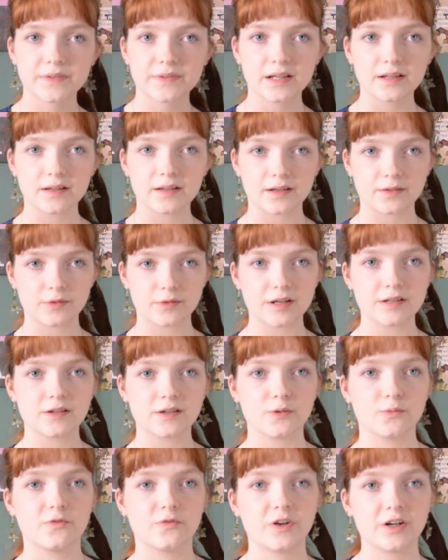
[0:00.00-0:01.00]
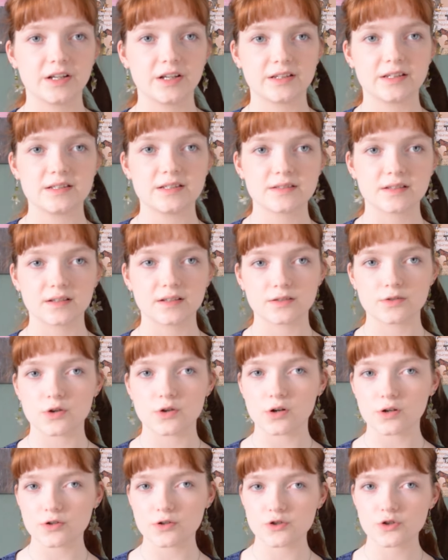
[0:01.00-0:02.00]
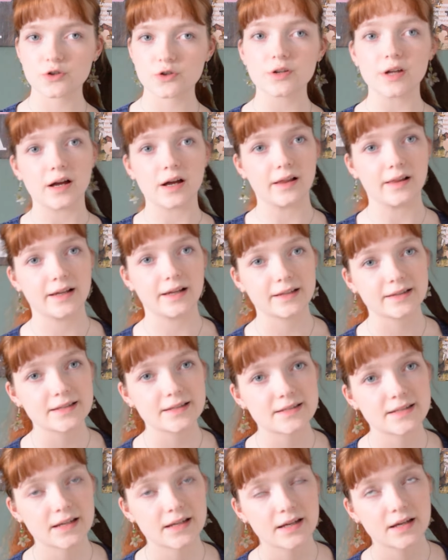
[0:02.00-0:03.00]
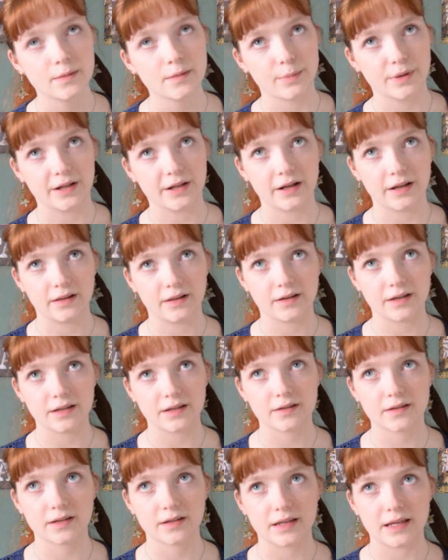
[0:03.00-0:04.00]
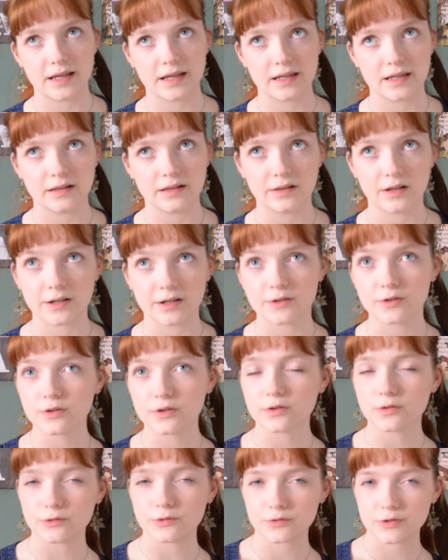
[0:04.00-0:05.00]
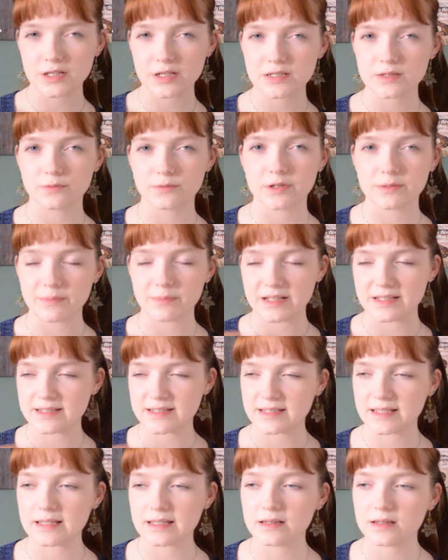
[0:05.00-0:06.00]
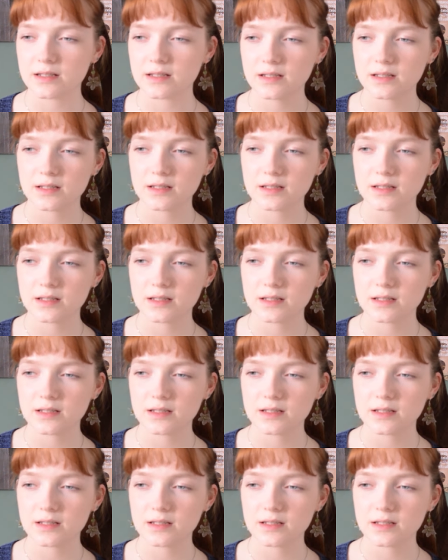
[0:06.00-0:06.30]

like right now I'm wearing this like a dark shirt. I like this, but I like a lighter contrast with my skin.